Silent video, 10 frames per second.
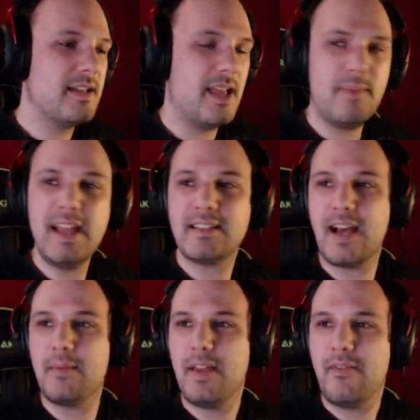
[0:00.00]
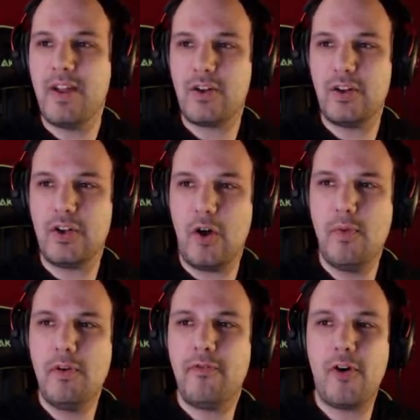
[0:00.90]
In the meantime, we are gonna go
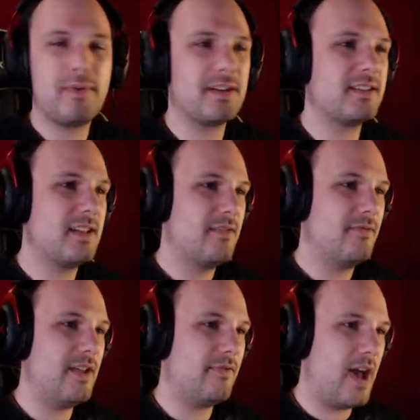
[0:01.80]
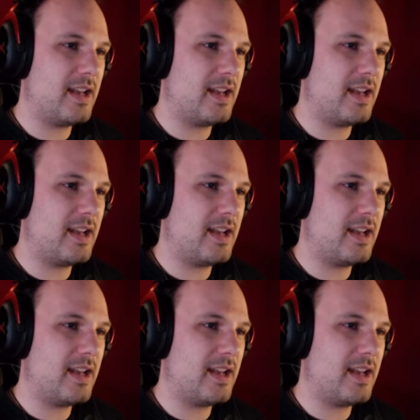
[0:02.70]
move forward with